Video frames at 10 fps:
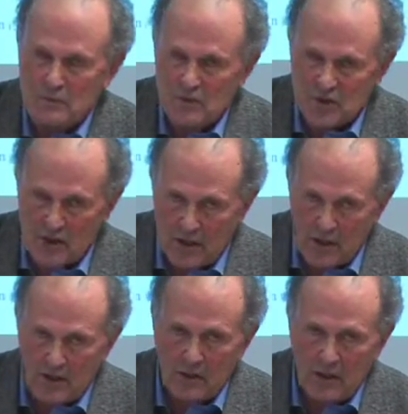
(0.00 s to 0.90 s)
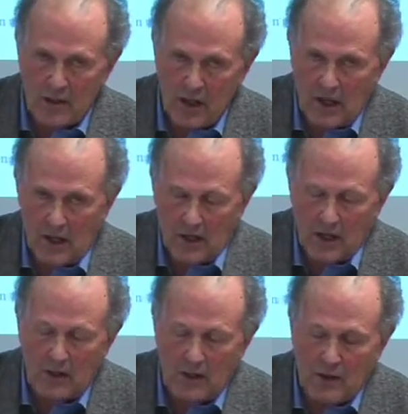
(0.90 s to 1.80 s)
So
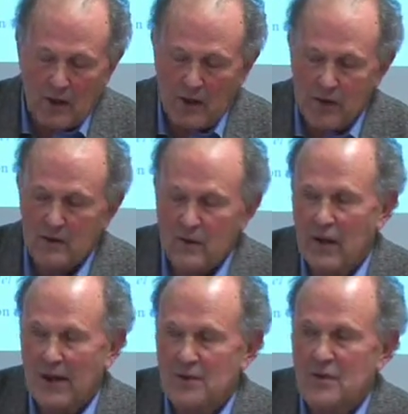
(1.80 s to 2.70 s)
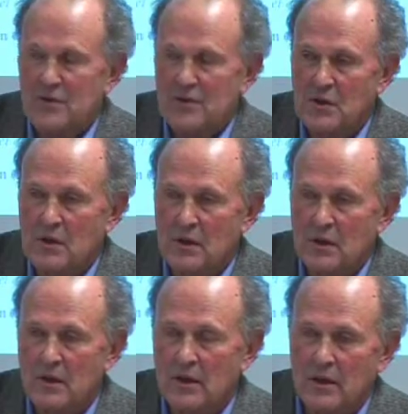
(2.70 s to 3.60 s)
a lot of the
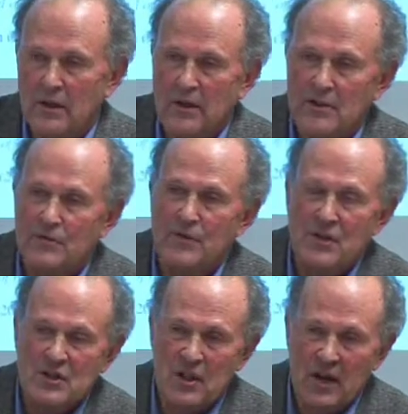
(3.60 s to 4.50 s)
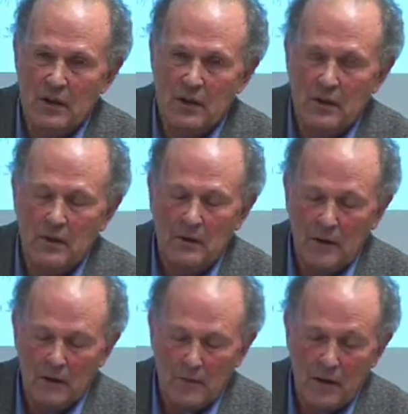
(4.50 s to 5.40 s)
activity is freestanding.
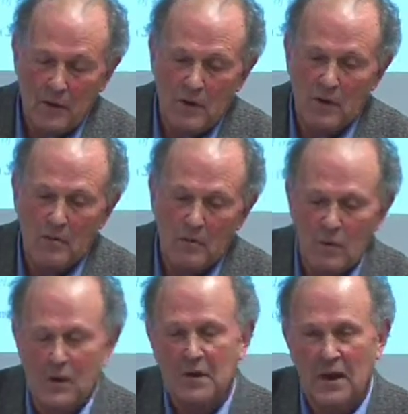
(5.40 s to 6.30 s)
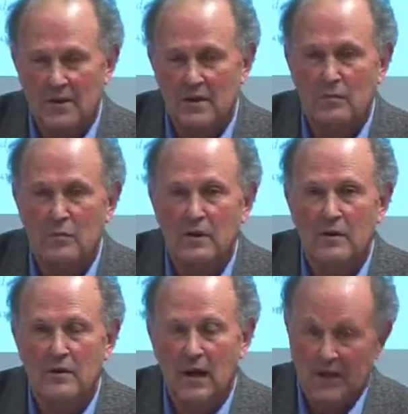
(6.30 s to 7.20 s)
It may be more connected
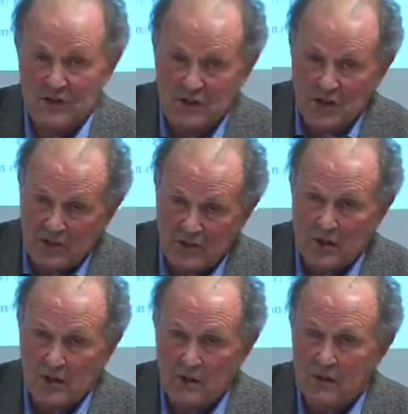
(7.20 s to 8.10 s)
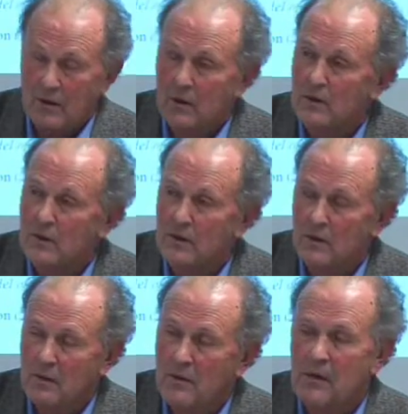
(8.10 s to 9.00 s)
with actors outside the local
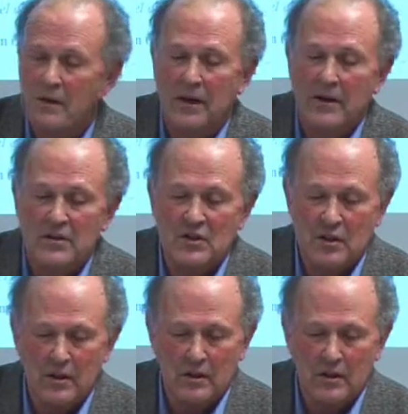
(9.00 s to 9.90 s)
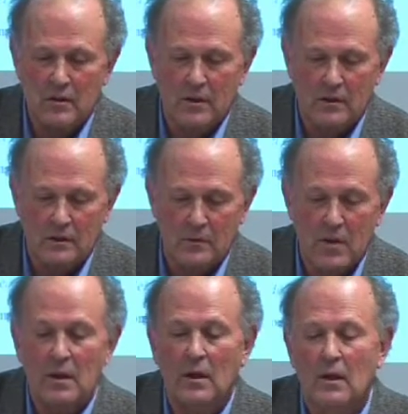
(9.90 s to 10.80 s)
economy than inside the local economy.